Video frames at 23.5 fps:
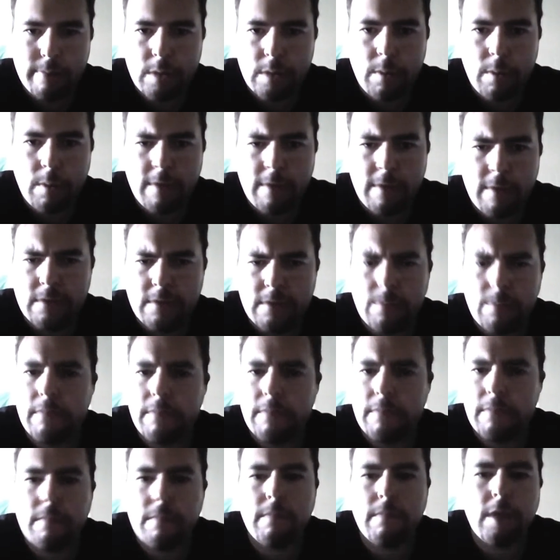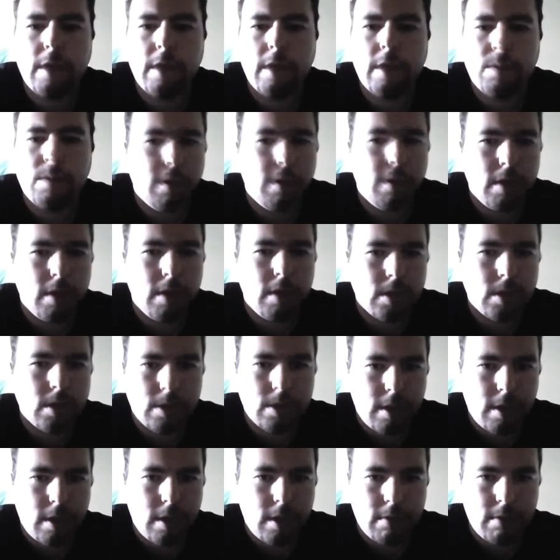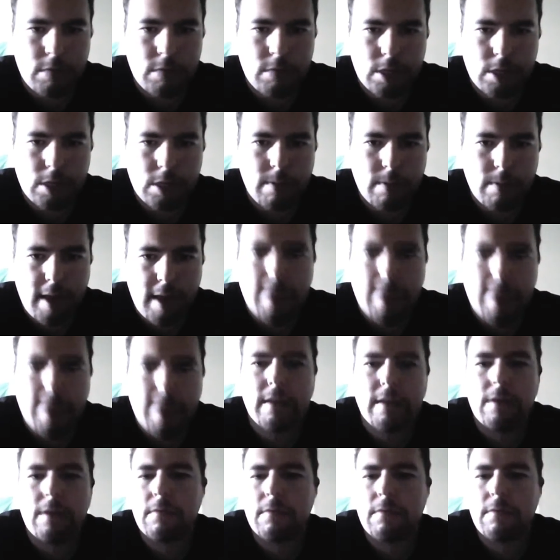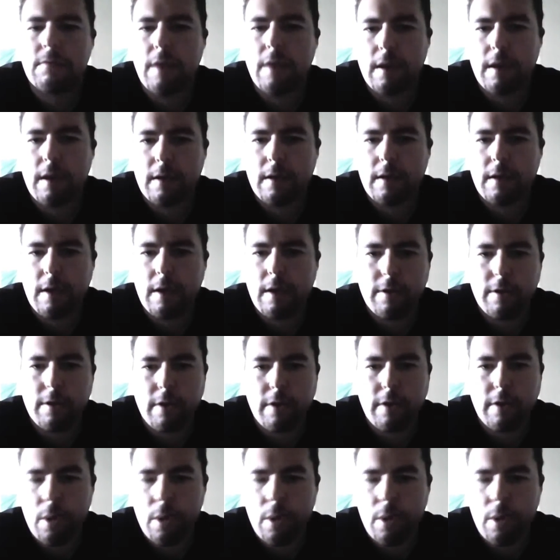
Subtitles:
told me of some experiences that she's been having in her